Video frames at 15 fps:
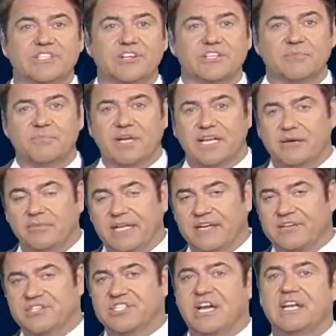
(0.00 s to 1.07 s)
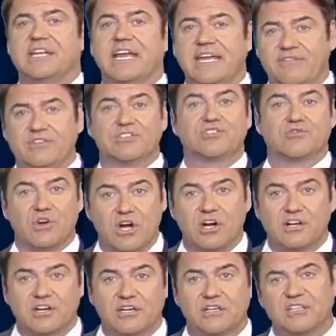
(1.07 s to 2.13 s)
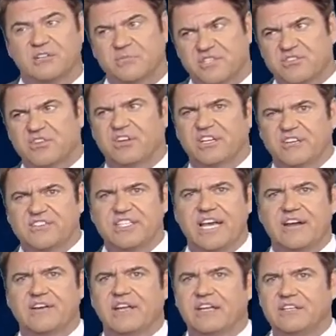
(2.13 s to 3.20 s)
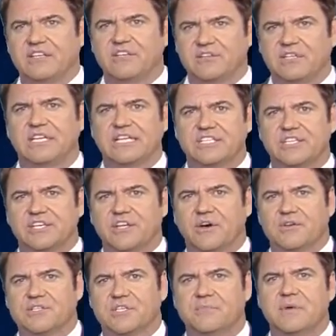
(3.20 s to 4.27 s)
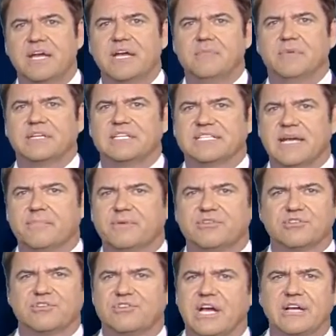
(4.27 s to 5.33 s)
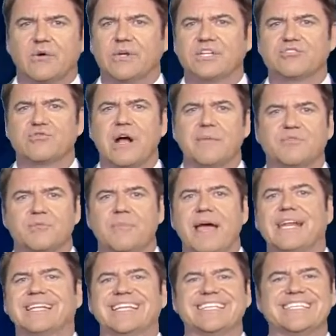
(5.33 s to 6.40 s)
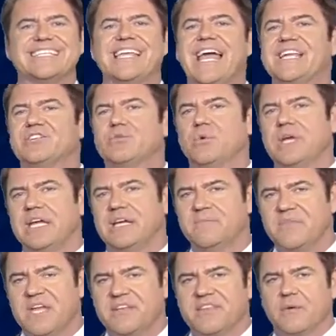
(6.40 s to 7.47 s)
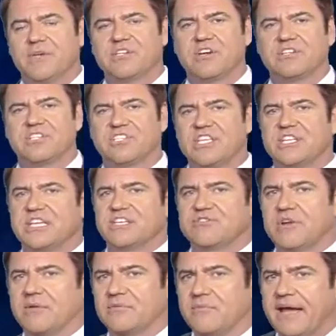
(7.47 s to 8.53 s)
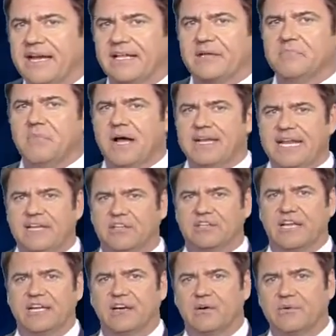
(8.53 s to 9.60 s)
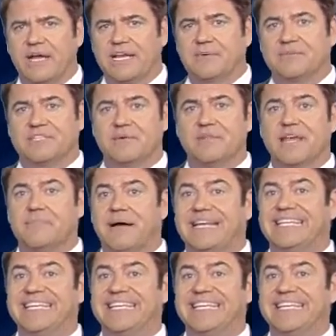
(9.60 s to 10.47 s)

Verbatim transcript: Winds start to pick up later Sunday, even stronger. They'll be strong enough Saturday to get you to notice them, but the temperatures are not going to drop dramatically. It's next week that we start to see things drop dramatically. Monday looked like our rainy but some of that